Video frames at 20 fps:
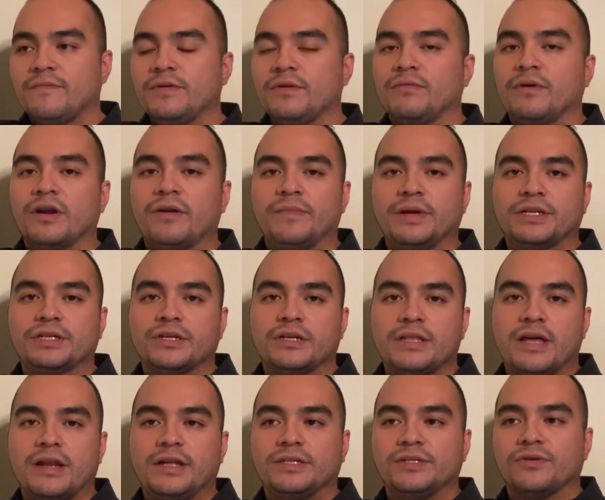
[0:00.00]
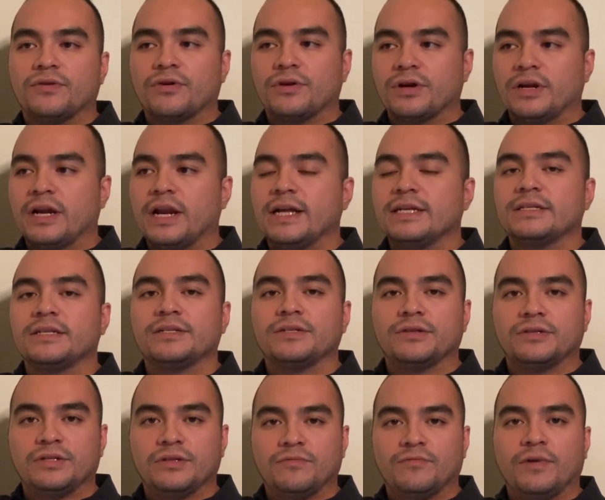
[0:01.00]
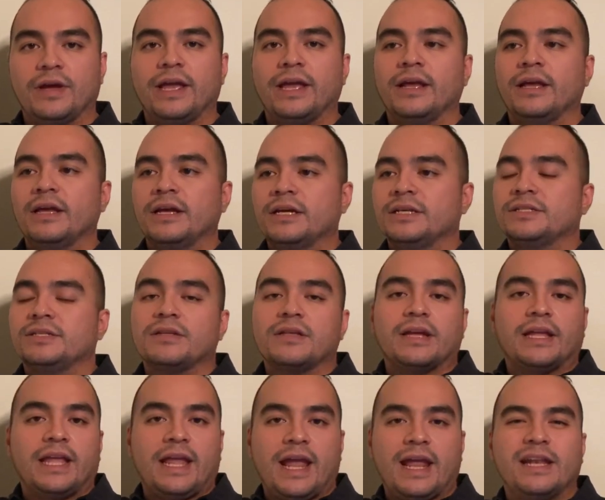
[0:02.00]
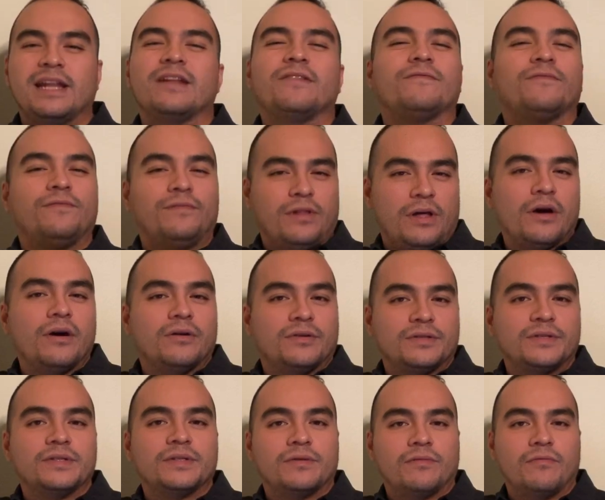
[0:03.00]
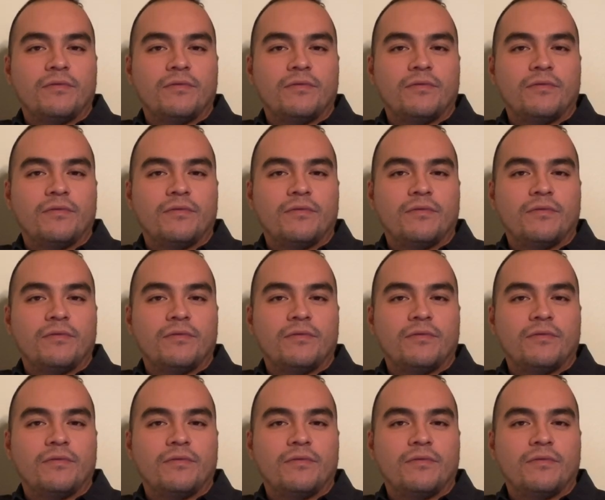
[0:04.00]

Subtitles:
you want to make sure that it's organized a certain way so that, again, it flows,